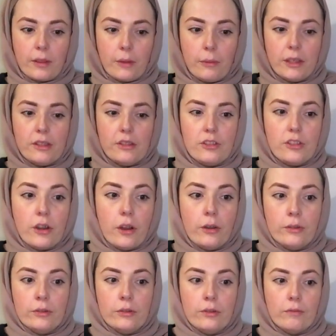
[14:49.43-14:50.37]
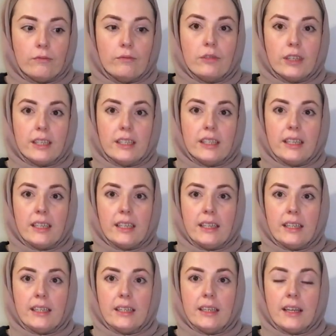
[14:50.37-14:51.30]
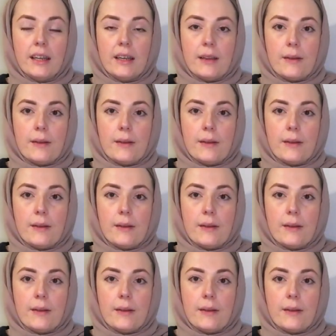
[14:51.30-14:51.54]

We don't really,